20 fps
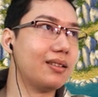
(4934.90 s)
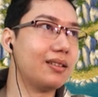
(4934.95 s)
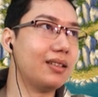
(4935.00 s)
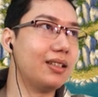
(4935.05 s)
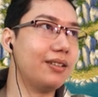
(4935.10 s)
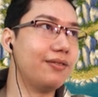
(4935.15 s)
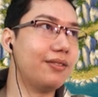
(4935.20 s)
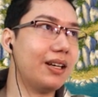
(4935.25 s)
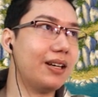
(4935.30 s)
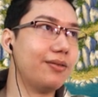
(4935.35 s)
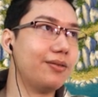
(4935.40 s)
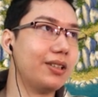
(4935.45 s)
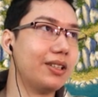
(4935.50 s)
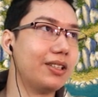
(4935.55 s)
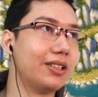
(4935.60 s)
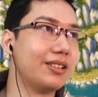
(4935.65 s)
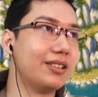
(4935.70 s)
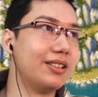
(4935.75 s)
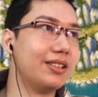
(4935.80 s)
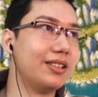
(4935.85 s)
35
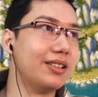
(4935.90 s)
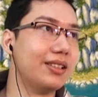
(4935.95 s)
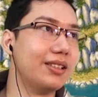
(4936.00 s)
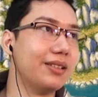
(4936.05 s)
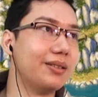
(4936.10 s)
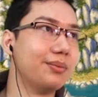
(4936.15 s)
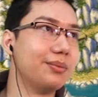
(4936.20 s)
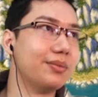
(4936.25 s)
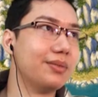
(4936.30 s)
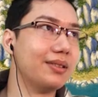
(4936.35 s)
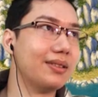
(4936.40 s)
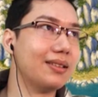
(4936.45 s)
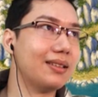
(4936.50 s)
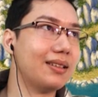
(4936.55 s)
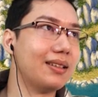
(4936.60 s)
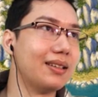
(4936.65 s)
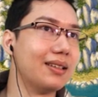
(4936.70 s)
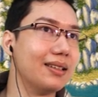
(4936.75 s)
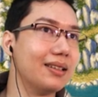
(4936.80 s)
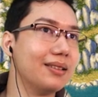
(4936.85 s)
workers needed.
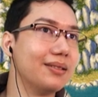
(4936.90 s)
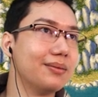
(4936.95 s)
Oh.